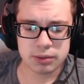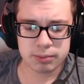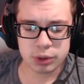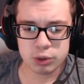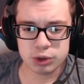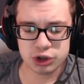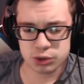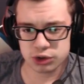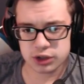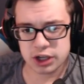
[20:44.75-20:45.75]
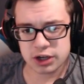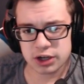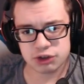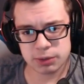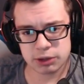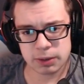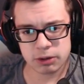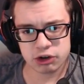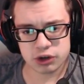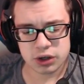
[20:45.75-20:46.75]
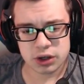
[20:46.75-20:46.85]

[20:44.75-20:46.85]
But we do get enough chip damage